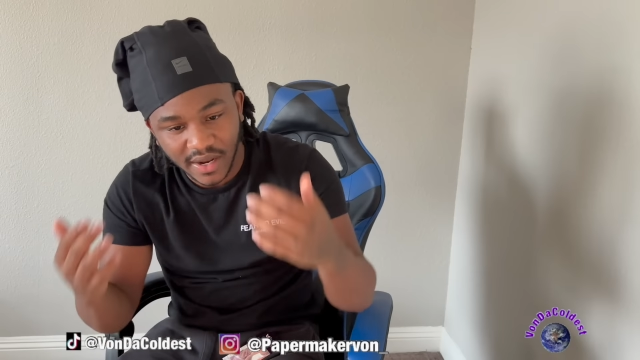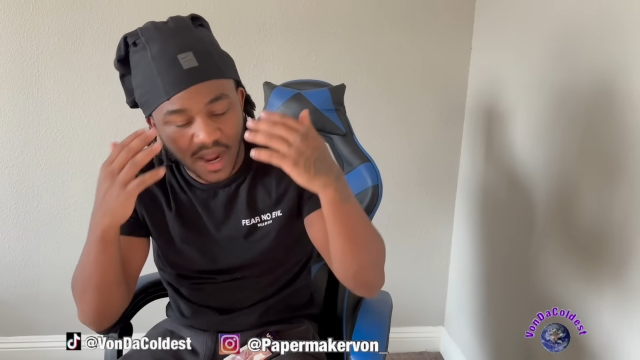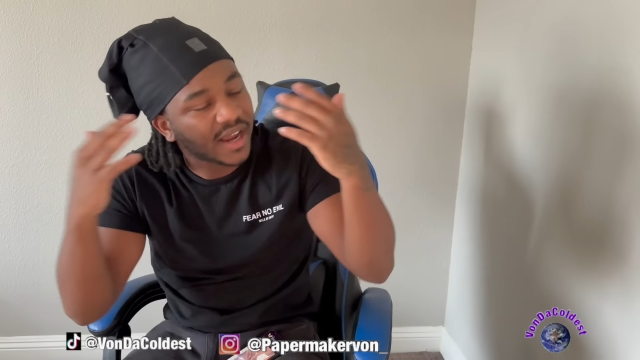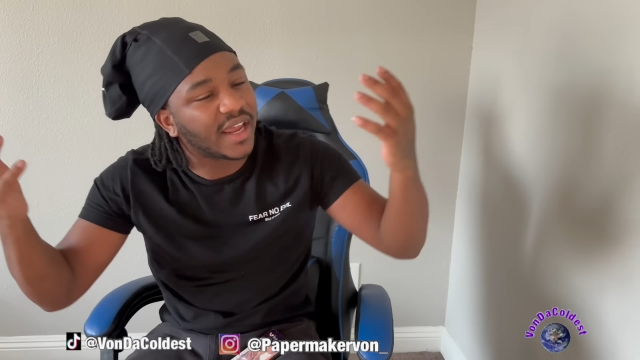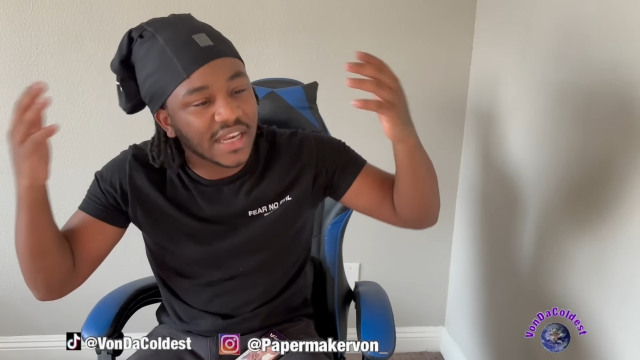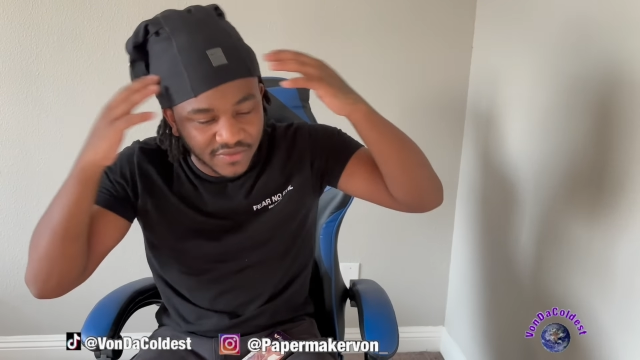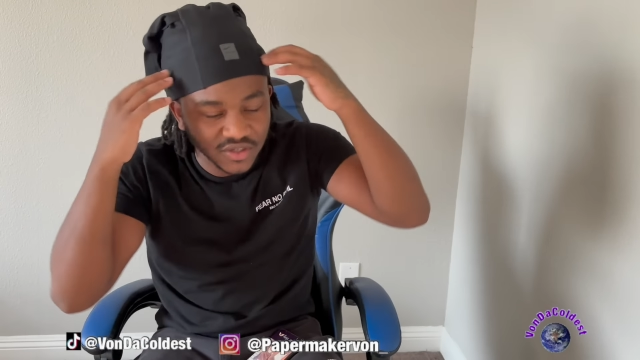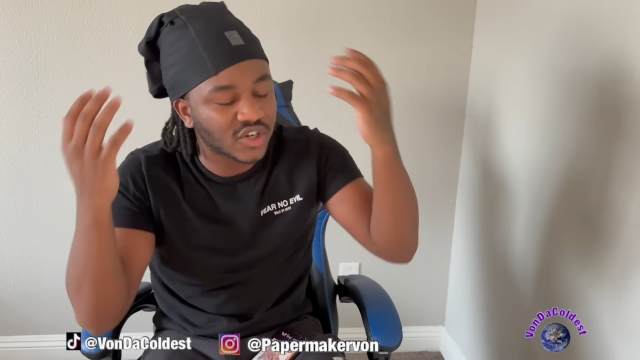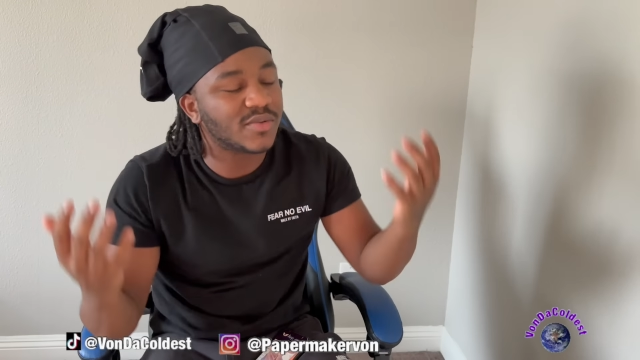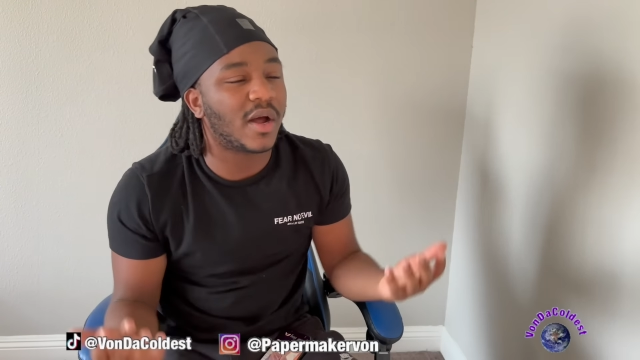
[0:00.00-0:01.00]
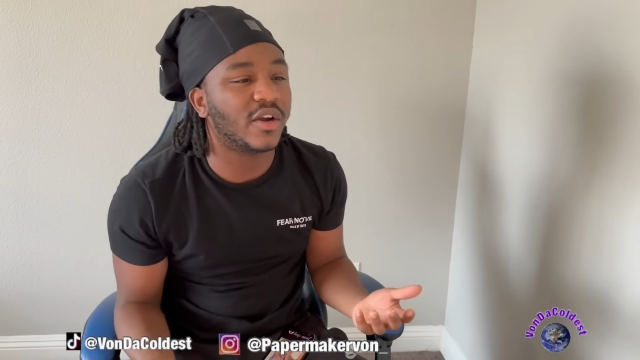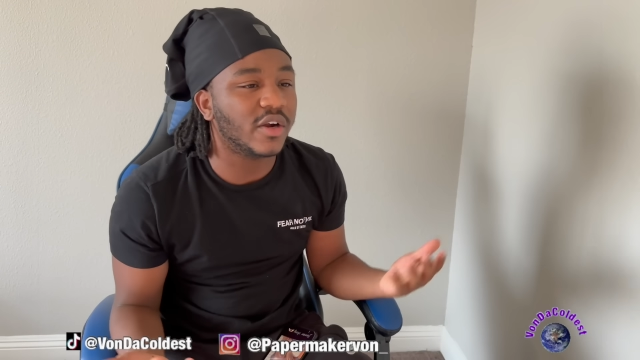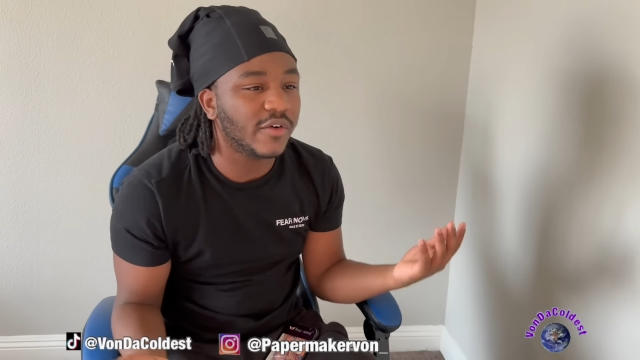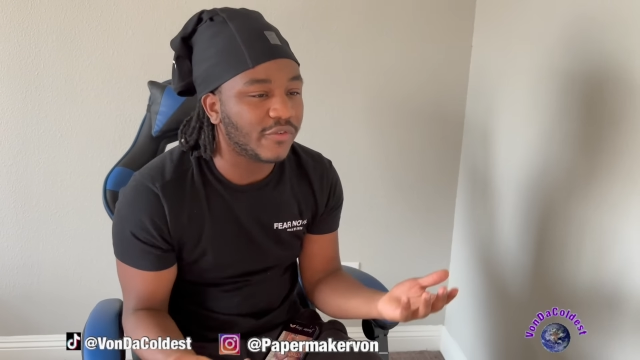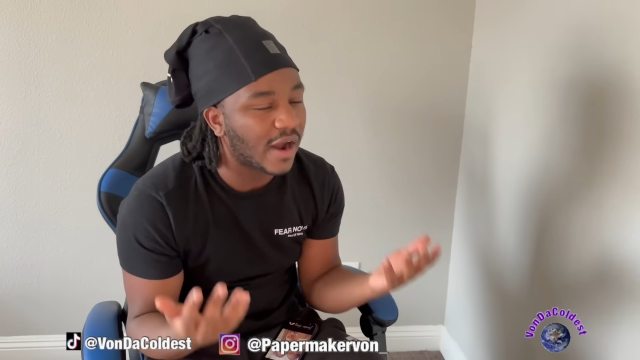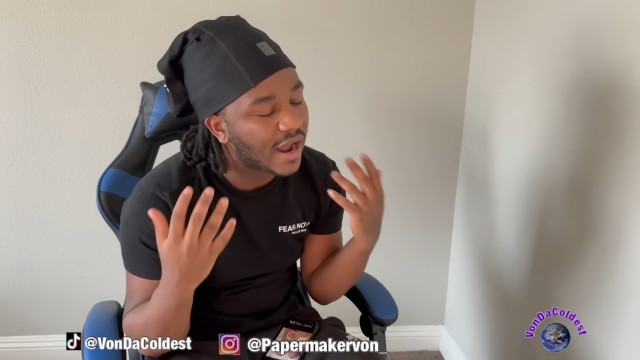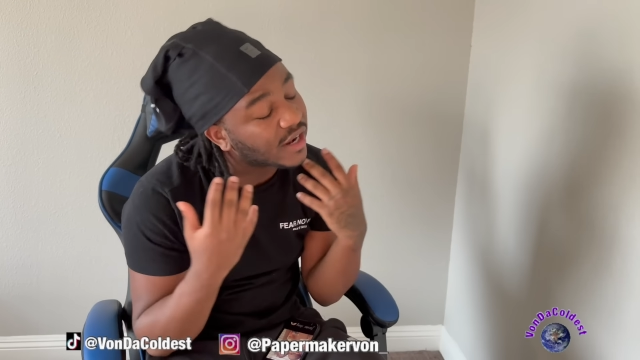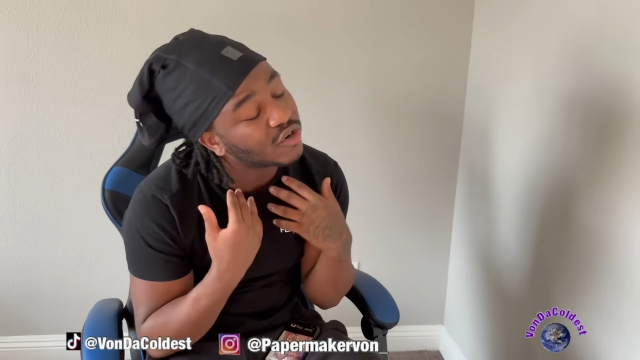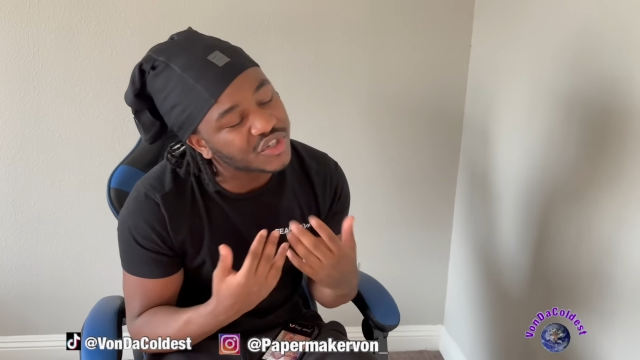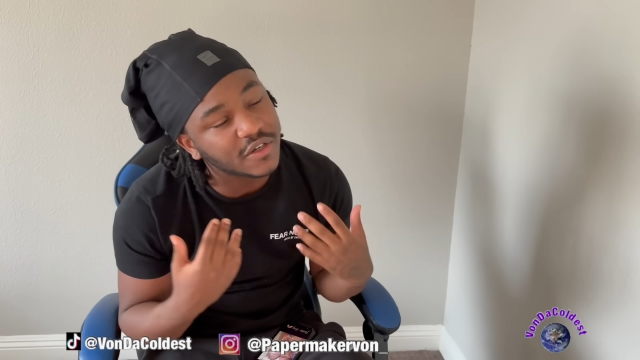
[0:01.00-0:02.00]
I can't even trust my girlfriend. I
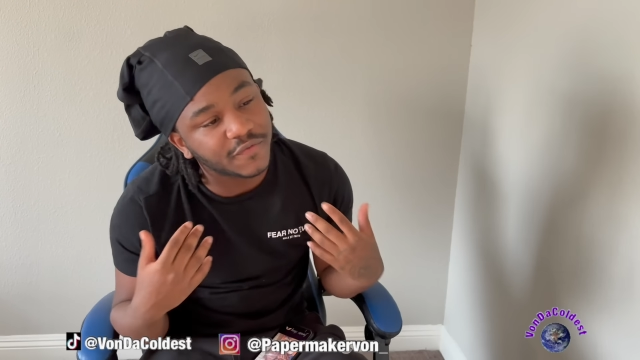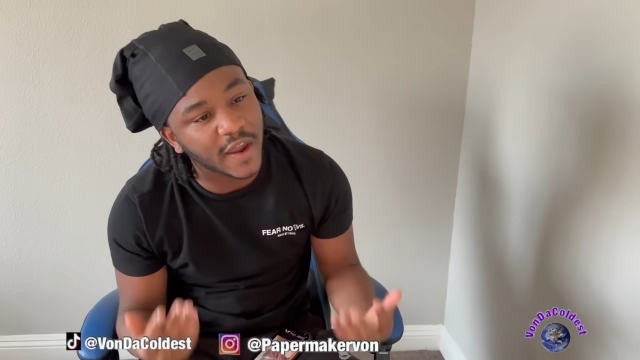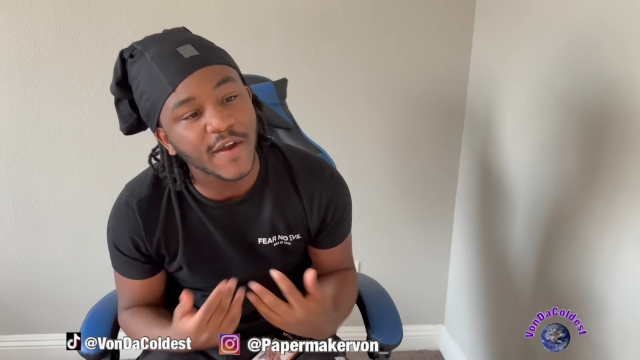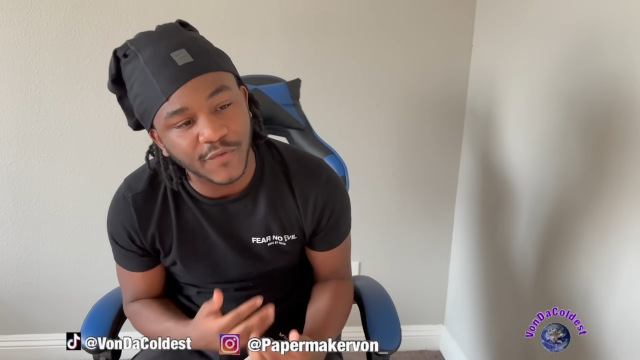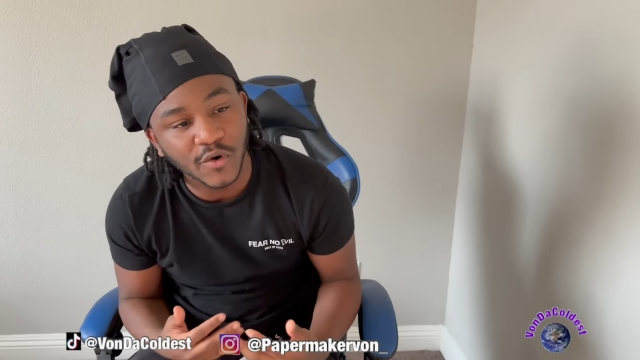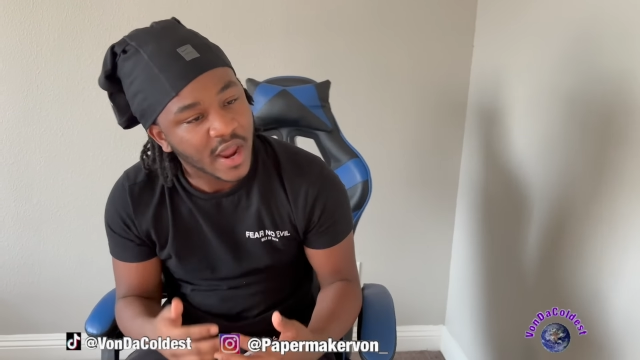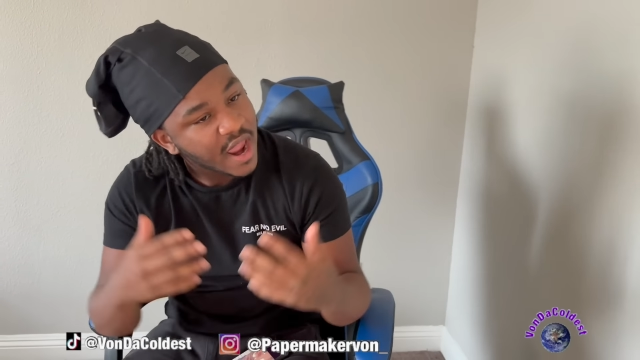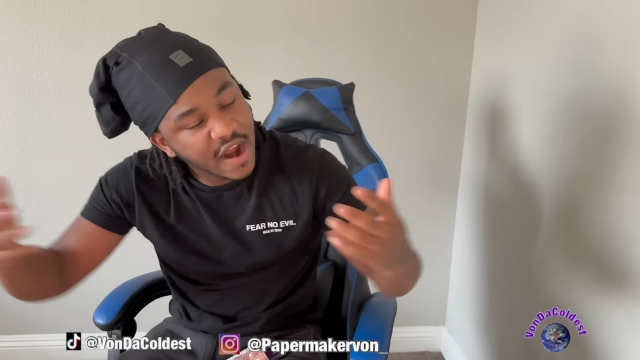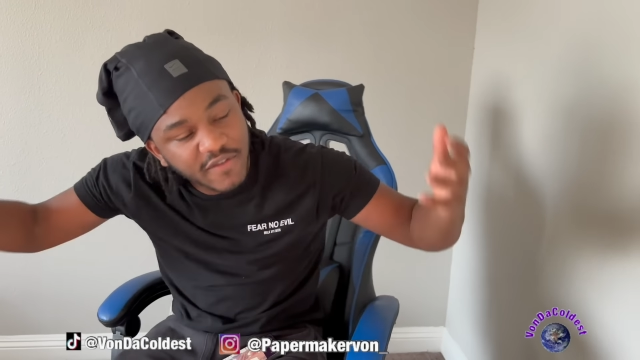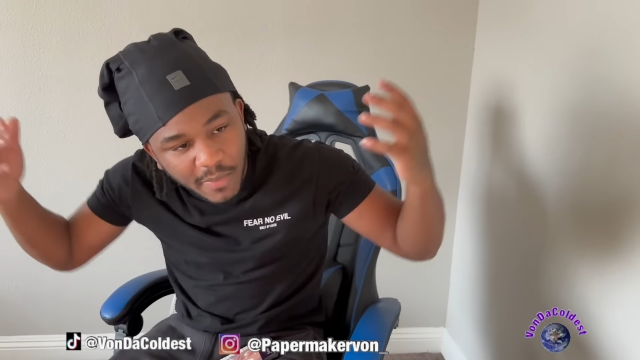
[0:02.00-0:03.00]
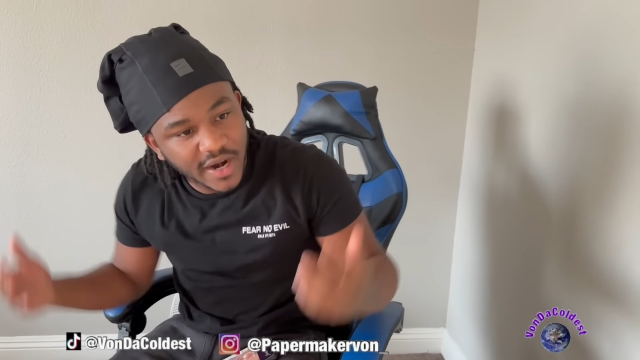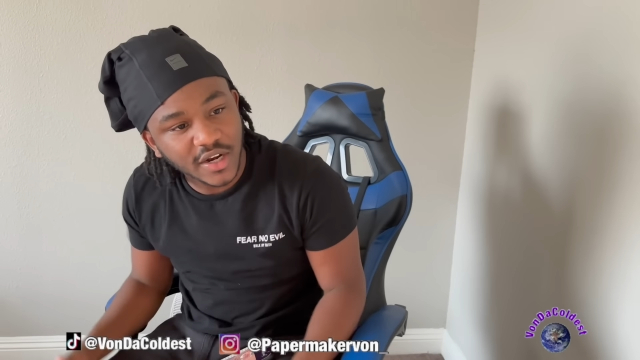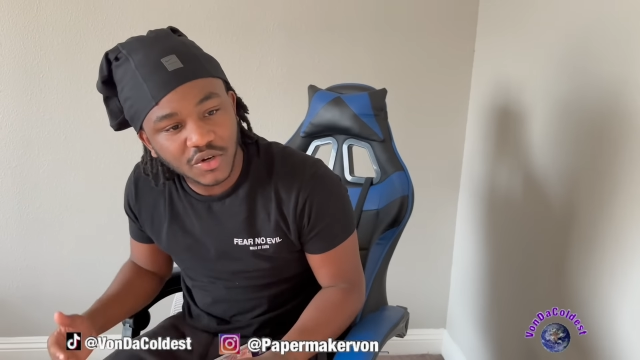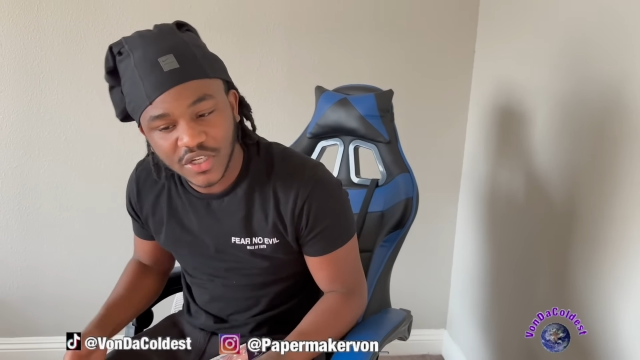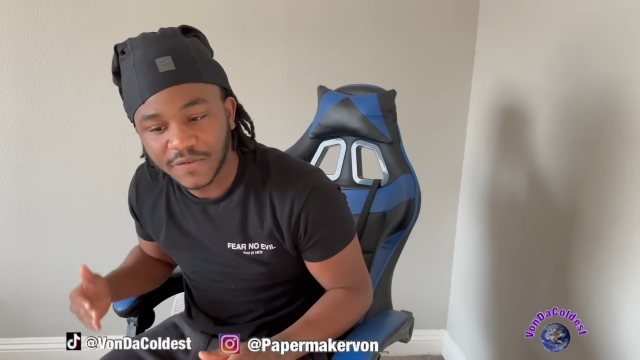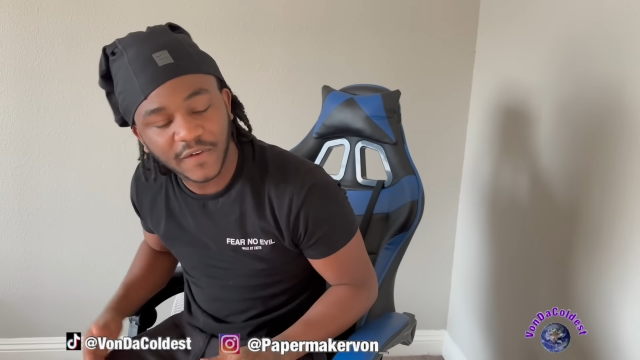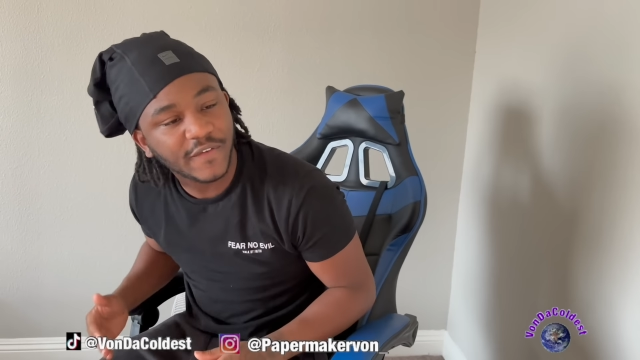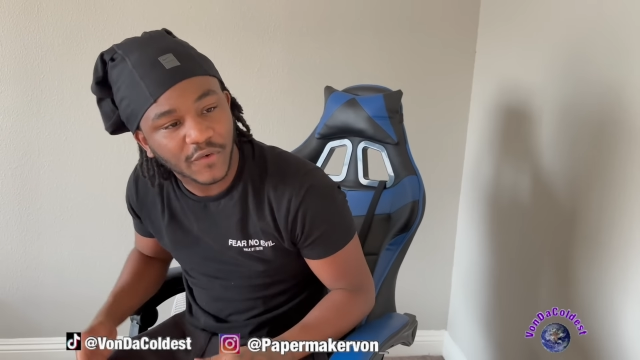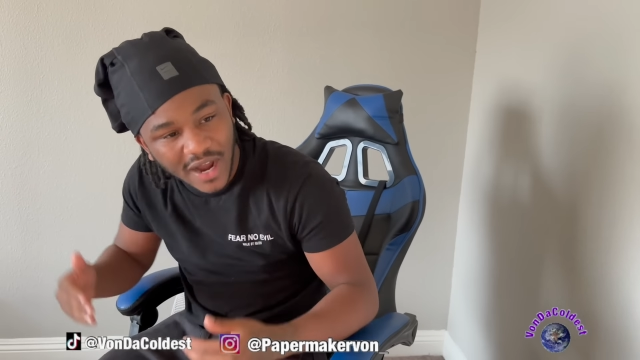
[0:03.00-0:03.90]
know she faithful. Everybody knows she faithful.